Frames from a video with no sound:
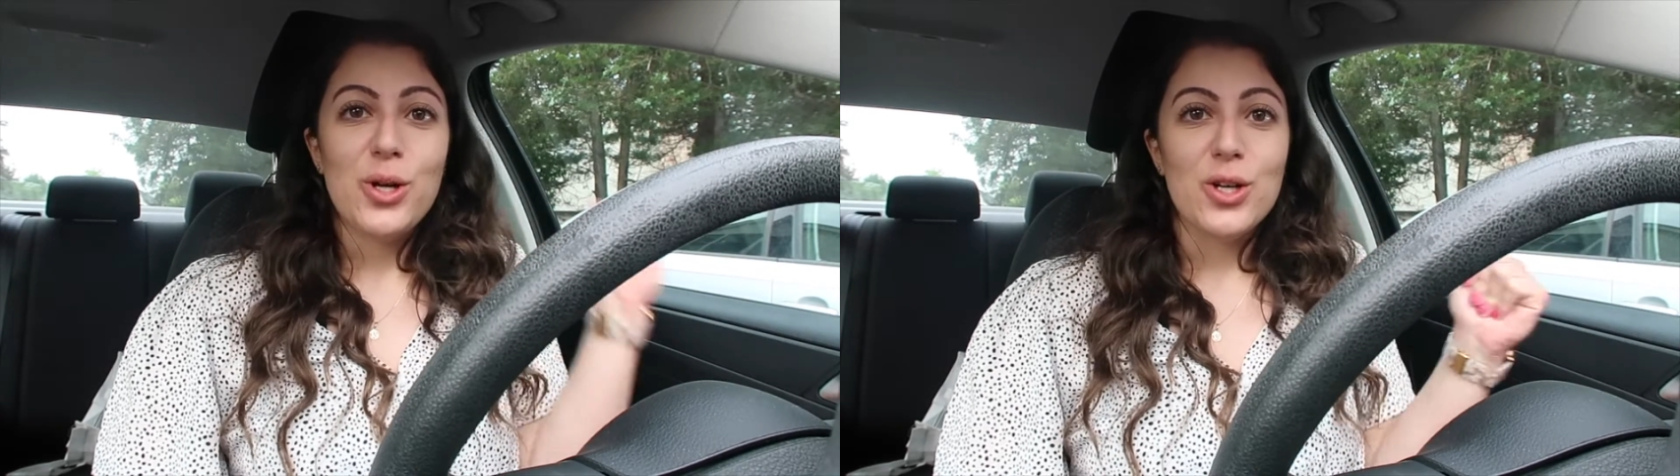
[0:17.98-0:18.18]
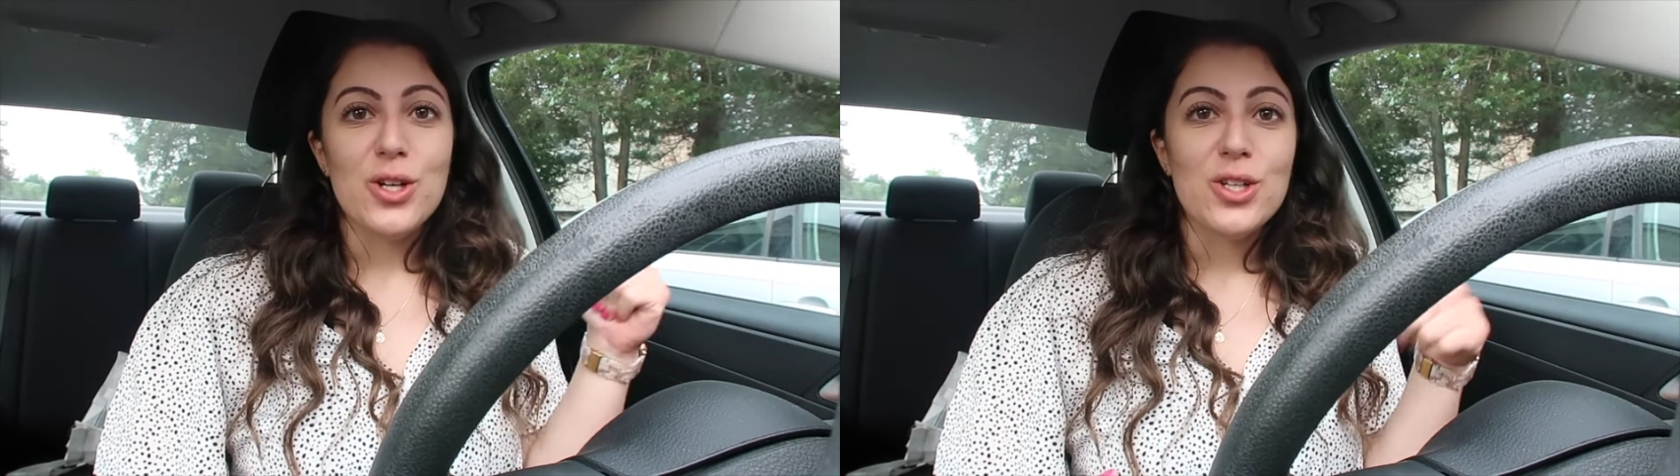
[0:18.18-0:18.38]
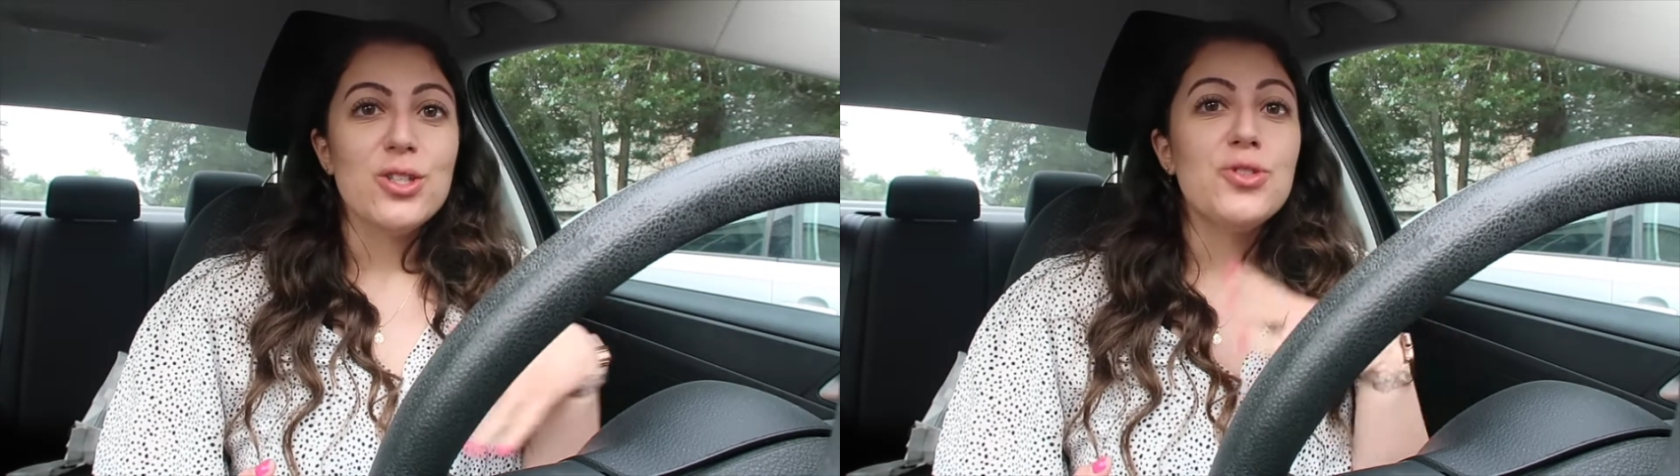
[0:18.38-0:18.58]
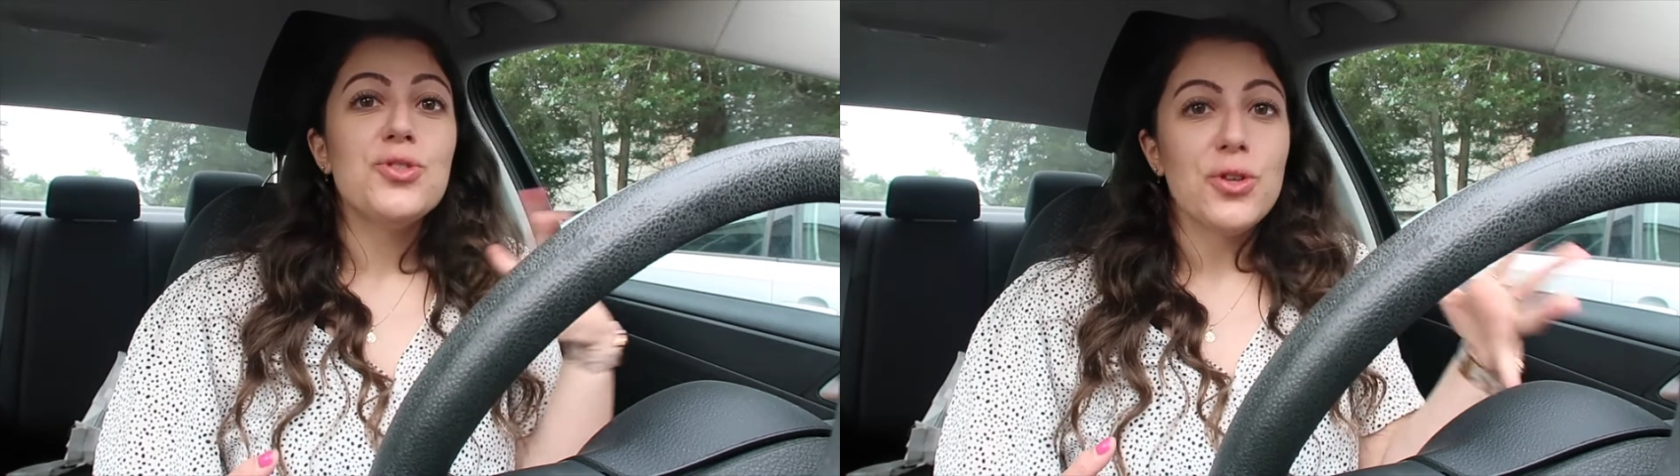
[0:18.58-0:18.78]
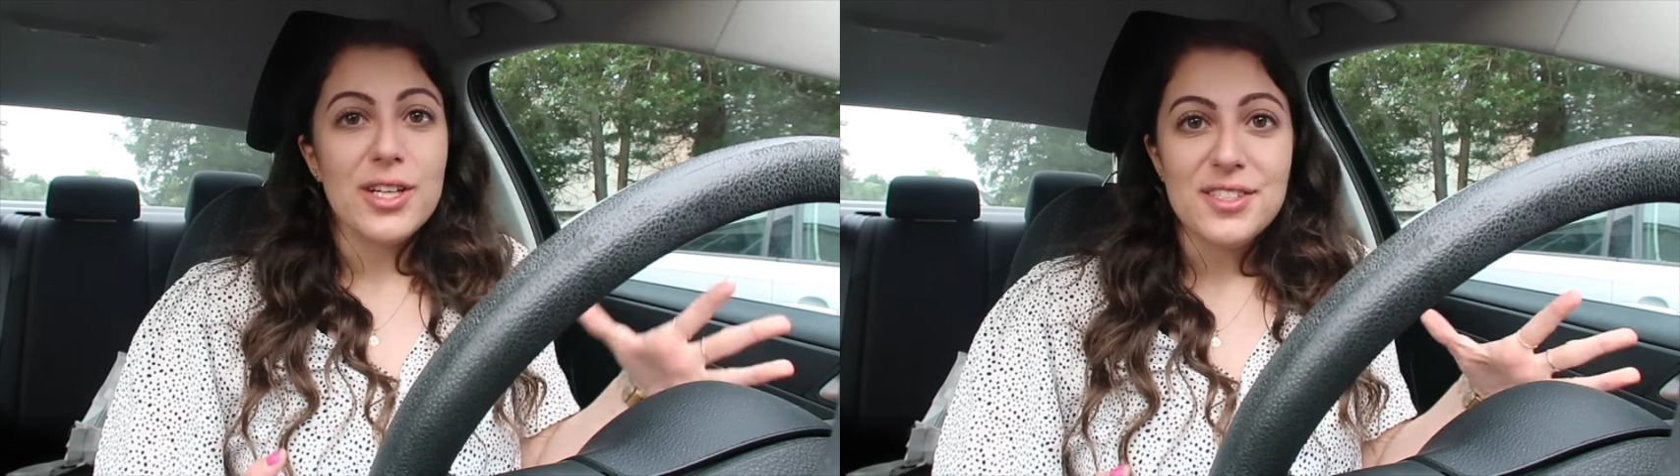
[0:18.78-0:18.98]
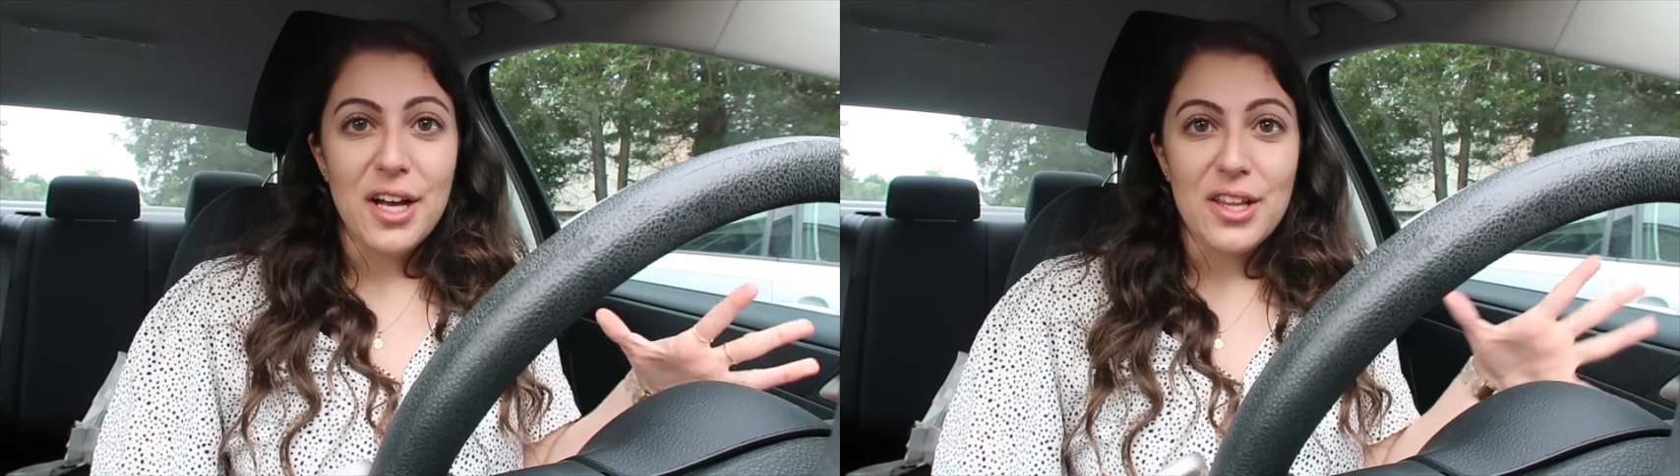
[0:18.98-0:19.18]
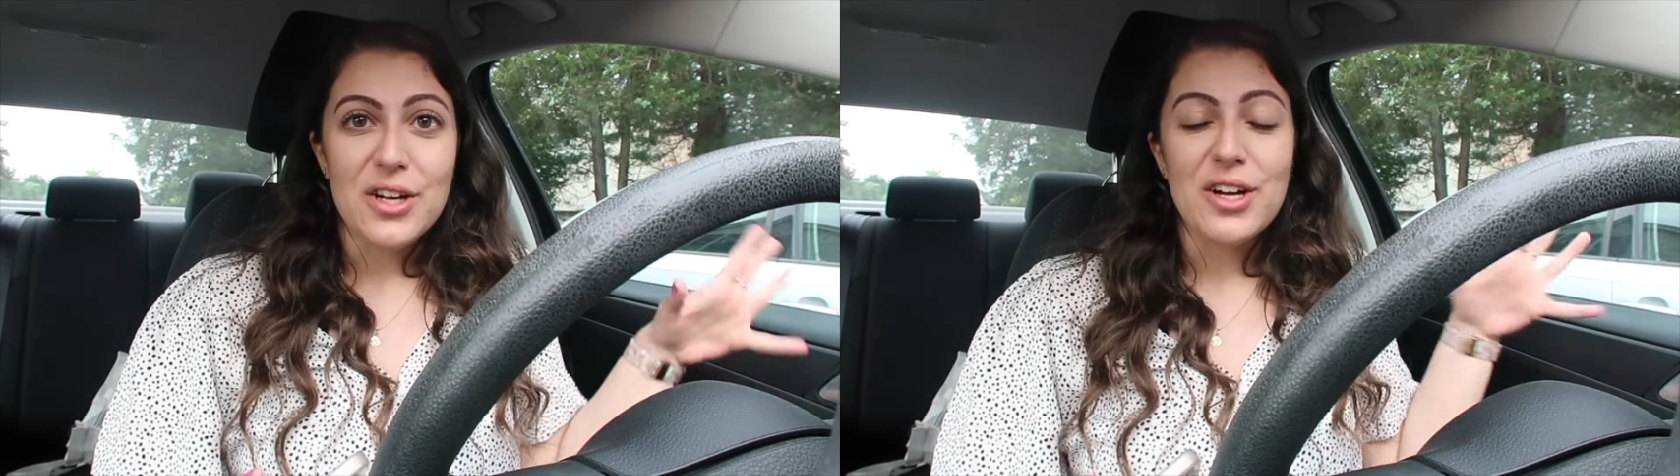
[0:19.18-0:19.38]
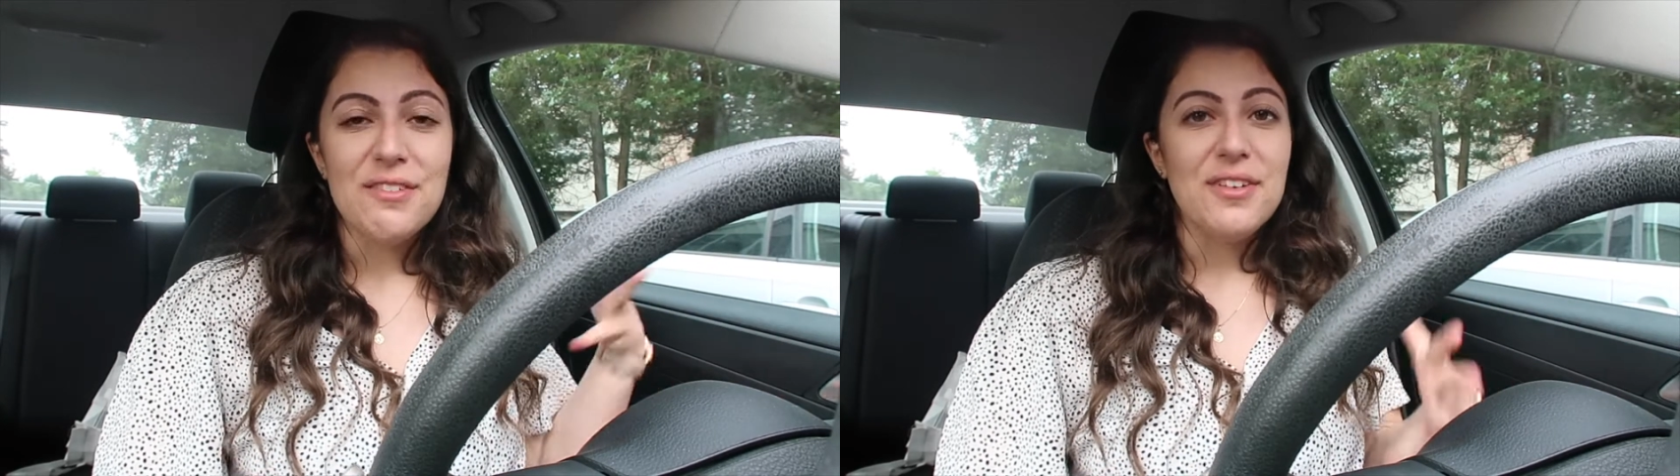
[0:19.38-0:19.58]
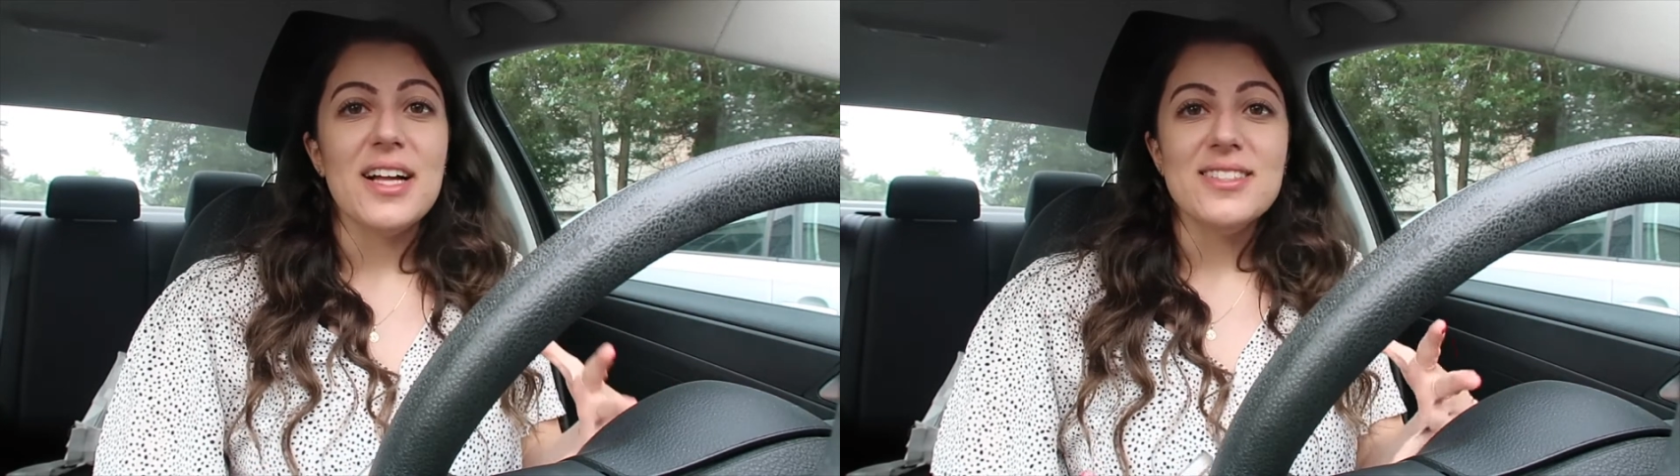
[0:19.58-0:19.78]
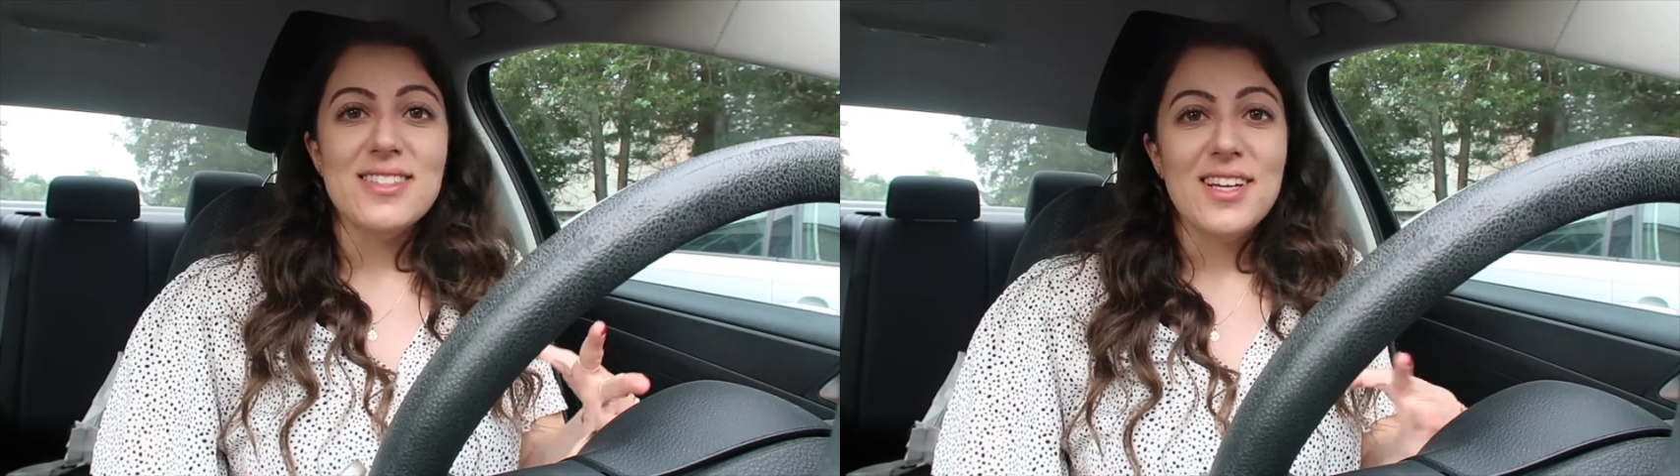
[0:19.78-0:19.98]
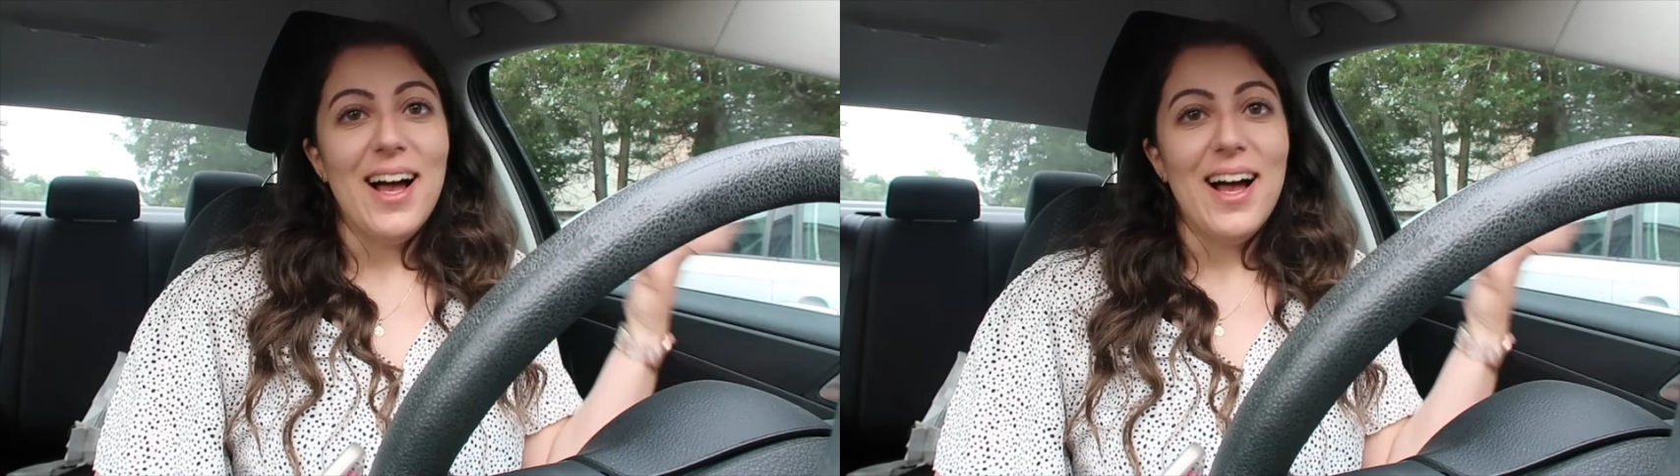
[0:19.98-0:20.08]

her storyteller event